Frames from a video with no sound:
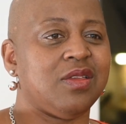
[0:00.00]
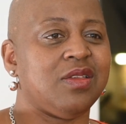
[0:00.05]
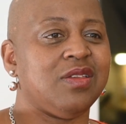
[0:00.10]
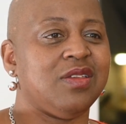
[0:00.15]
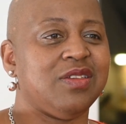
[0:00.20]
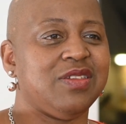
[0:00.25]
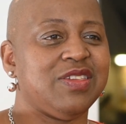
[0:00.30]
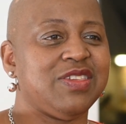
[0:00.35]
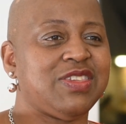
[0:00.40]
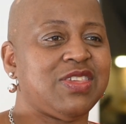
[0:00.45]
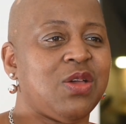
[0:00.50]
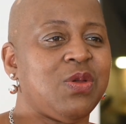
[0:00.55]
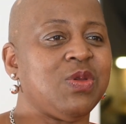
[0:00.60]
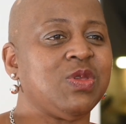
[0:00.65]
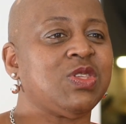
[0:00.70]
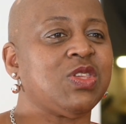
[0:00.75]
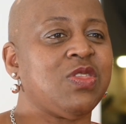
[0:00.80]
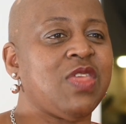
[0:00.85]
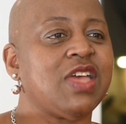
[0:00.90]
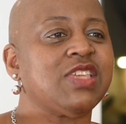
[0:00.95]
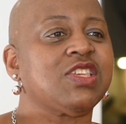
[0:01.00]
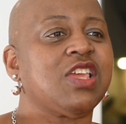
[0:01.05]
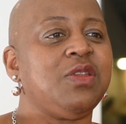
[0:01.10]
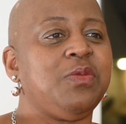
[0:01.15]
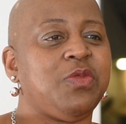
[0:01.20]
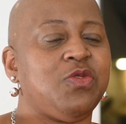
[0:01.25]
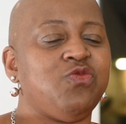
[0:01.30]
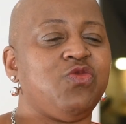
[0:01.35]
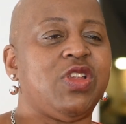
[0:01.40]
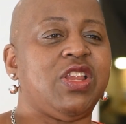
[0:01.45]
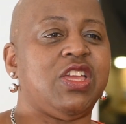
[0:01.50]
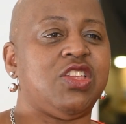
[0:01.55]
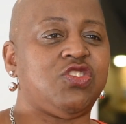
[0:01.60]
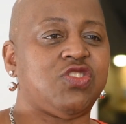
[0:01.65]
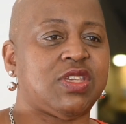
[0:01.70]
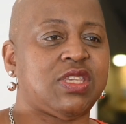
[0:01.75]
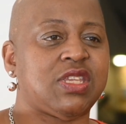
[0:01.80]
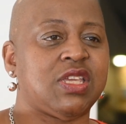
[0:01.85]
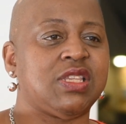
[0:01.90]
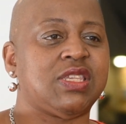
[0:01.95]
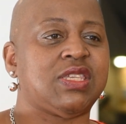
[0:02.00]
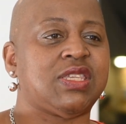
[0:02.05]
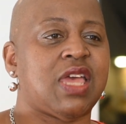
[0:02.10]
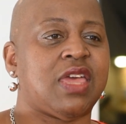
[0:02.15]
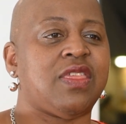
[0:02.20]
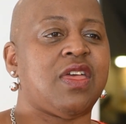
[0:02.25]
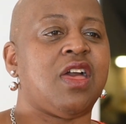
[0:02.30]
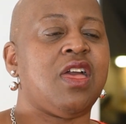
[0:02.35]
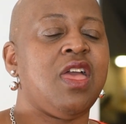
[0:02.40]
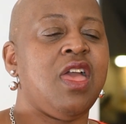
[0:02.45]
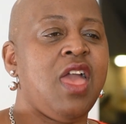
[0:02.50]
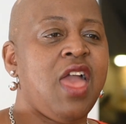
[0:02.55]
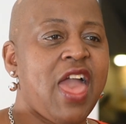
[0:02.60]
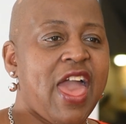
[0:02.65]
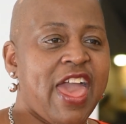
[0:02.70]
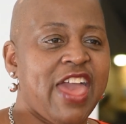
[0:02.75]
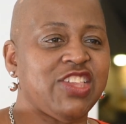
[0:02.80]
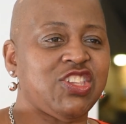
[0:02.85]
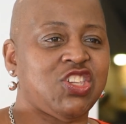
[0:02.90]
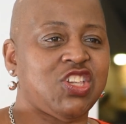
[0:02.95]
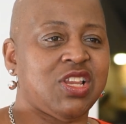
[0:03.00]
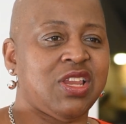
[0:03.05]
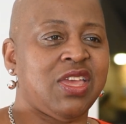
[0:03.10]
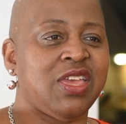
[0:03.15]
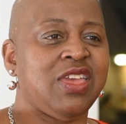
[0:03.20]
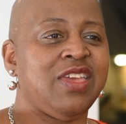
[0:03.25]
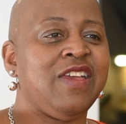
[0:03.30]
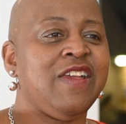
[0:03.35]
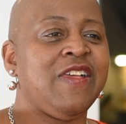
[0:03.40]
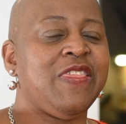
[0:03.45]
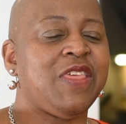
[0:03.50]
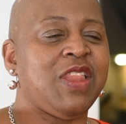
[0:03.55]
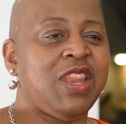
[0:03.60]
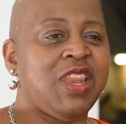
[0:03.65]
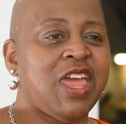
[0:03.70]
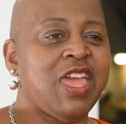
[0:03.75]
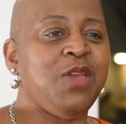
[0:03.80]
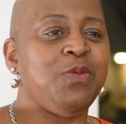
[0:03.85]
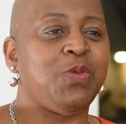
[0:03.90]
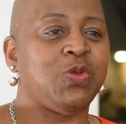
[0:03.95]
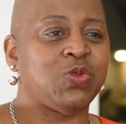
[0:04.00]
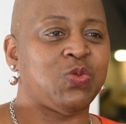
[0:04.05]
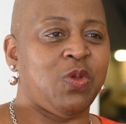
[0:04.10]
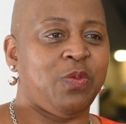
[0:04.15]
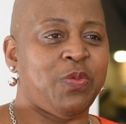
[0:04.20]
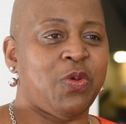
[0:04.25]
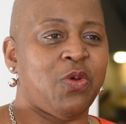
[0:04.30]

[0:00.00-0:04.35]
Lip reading: a... So, yeah, so that's kind of been really interesting to say that actually the labels we